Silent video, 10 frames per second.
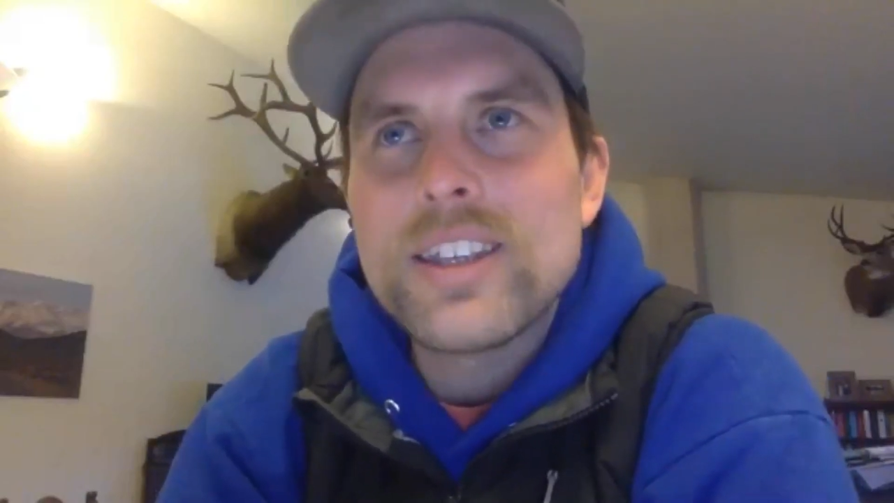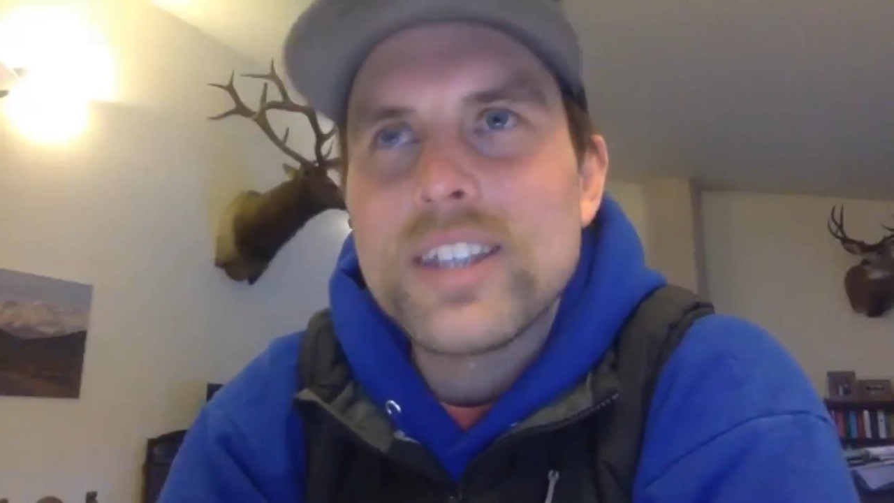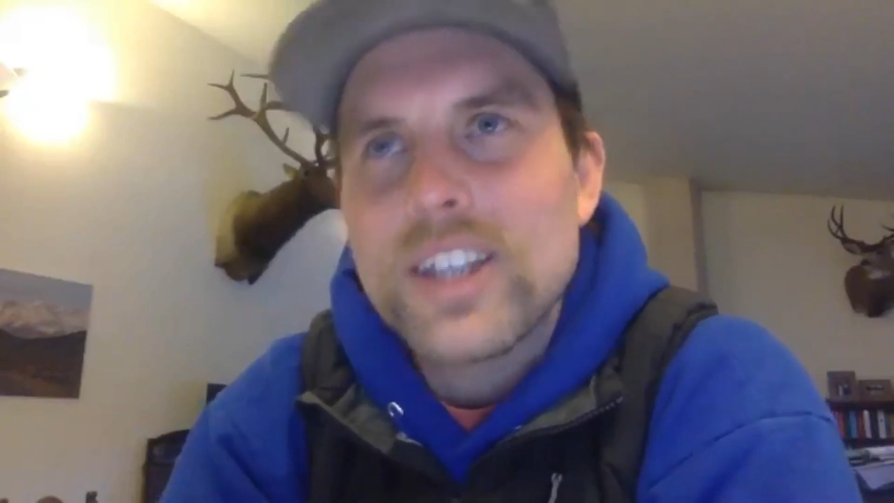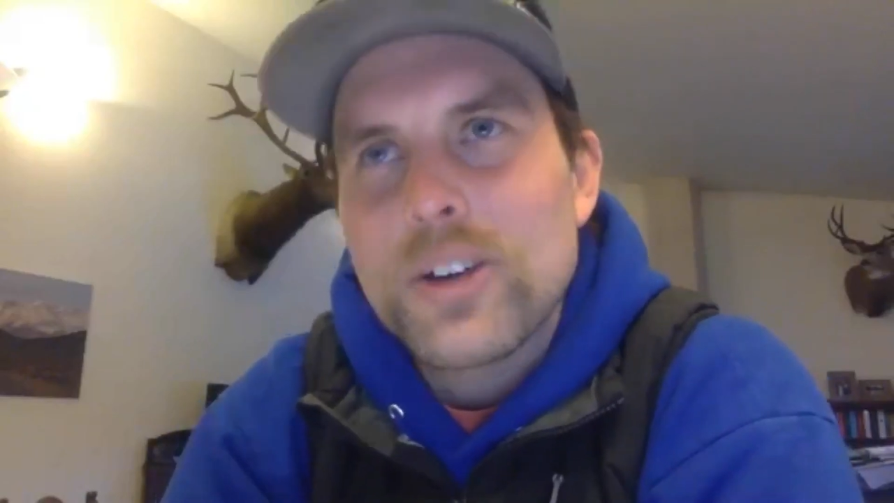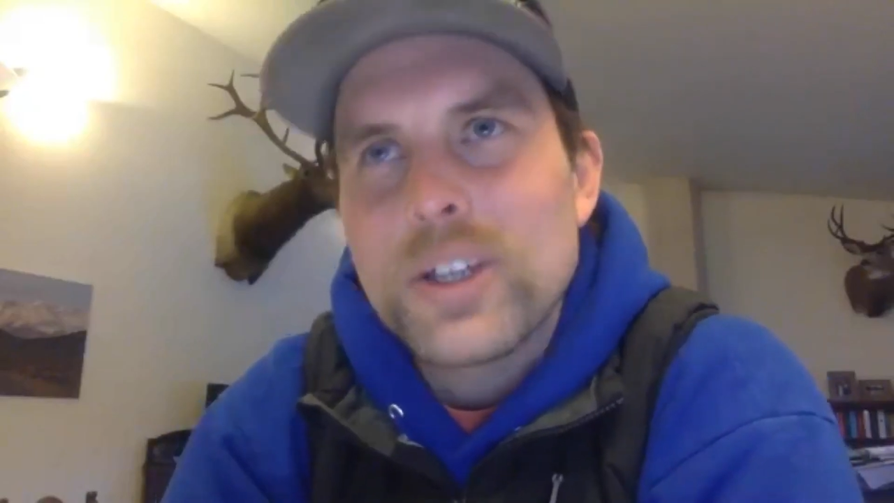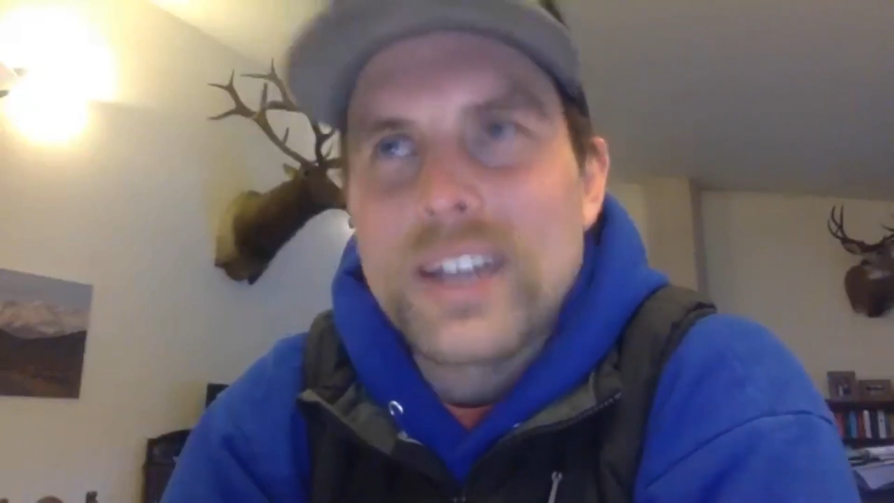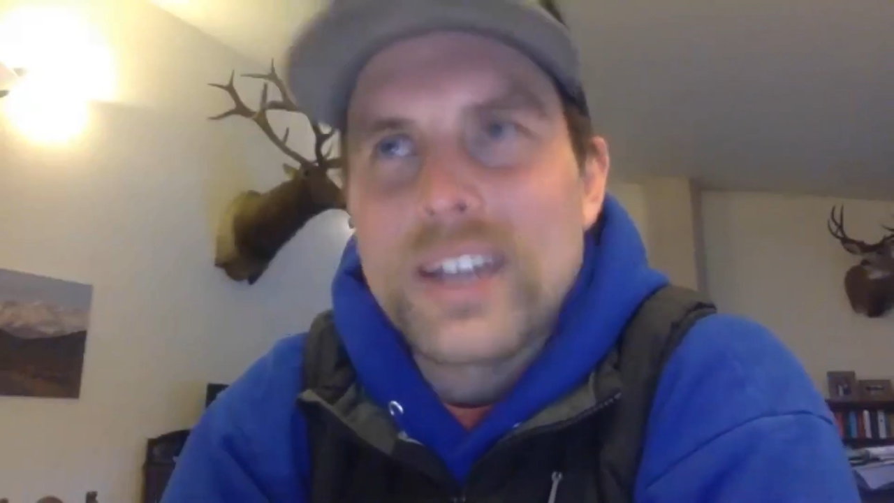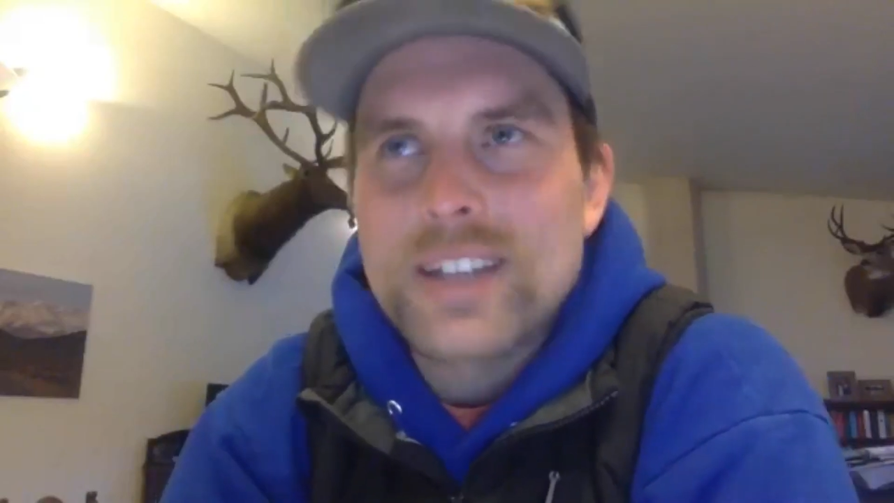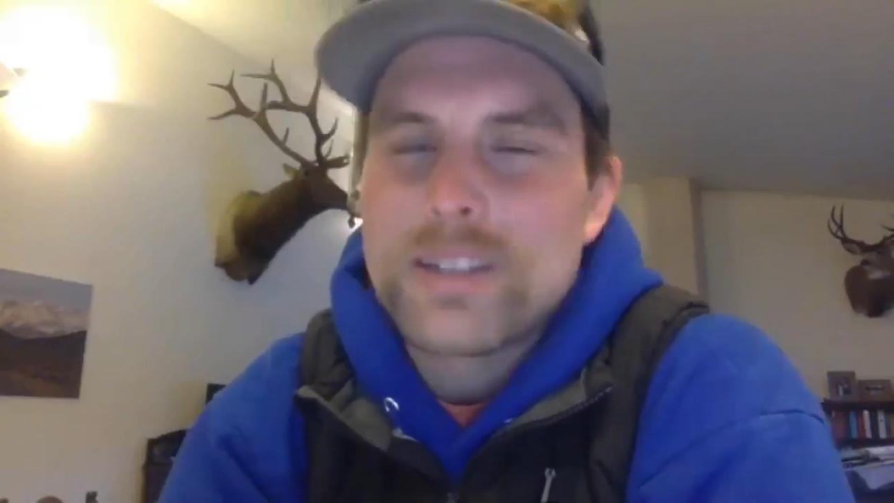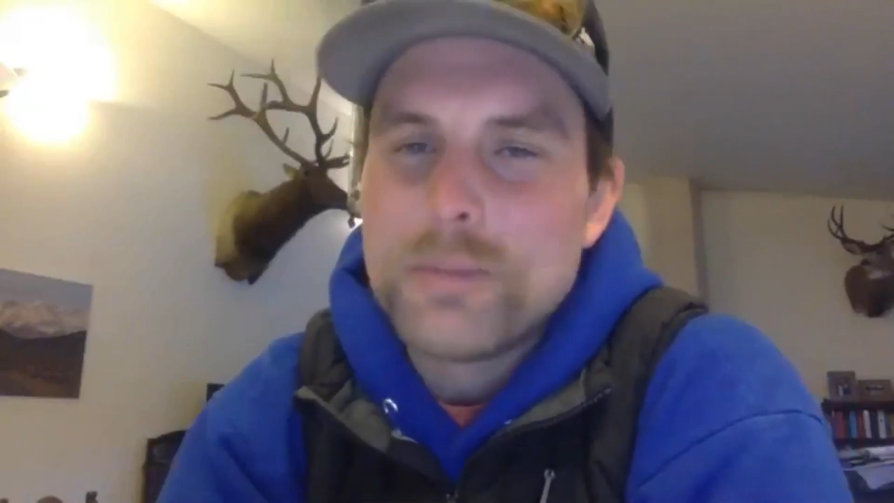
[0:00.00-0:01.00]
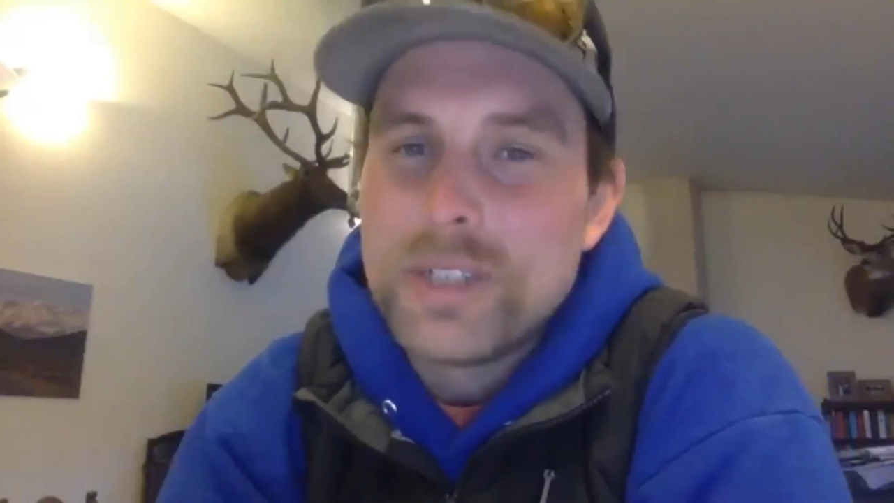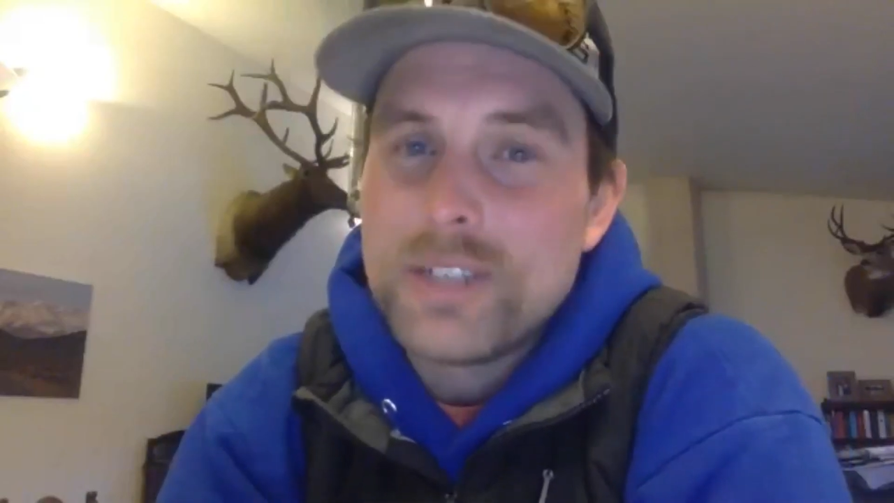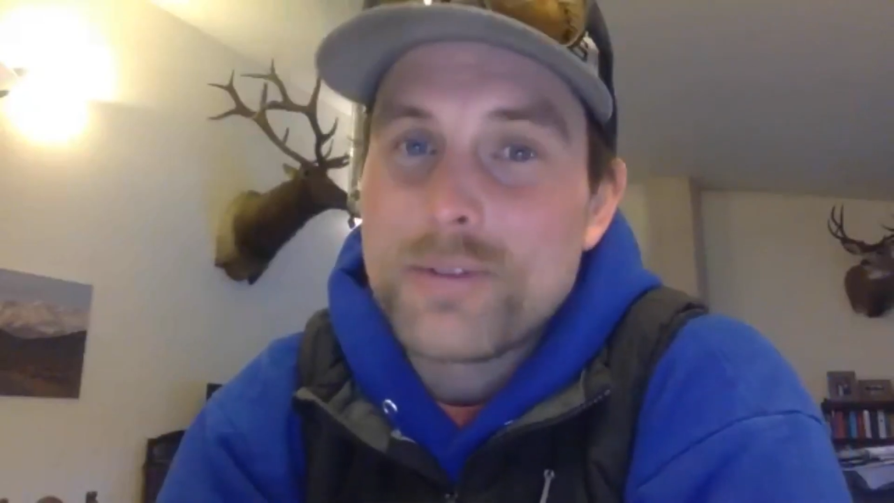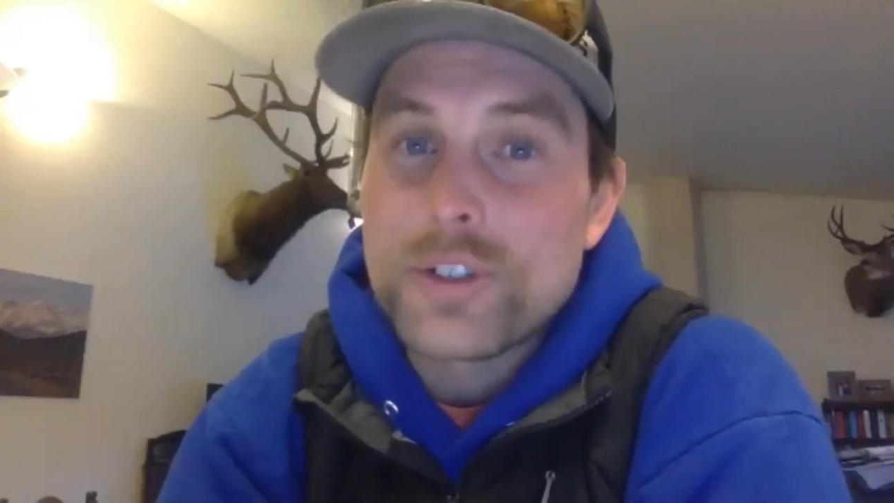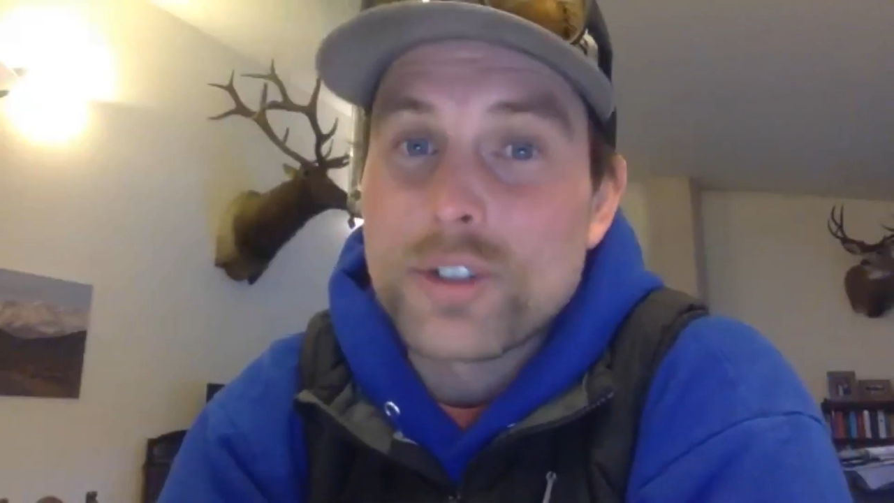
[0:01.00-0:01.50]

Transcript: he tested me for